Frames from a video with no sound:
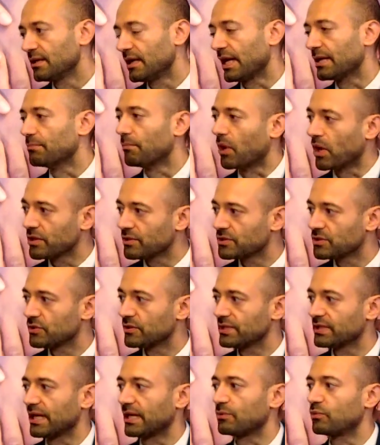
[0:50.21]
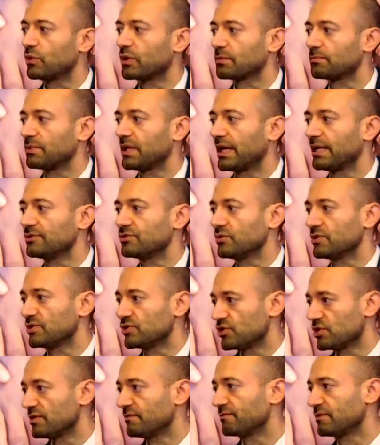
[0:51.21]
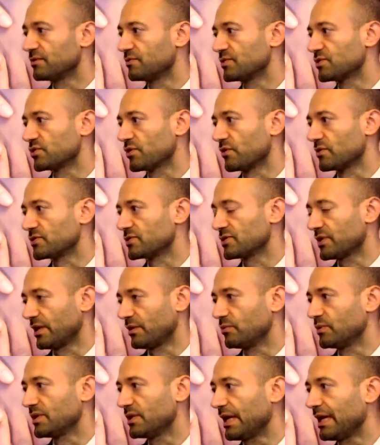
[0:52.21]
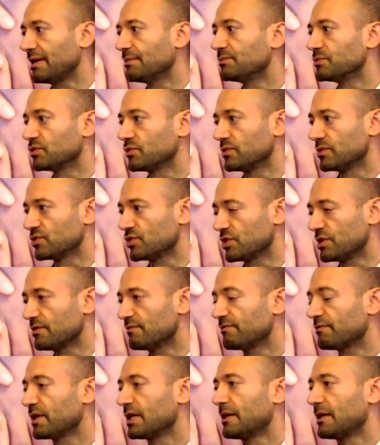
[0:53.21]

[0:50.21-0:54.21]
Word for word: and monitoring that work plan to achieve the results that we aim to achieve.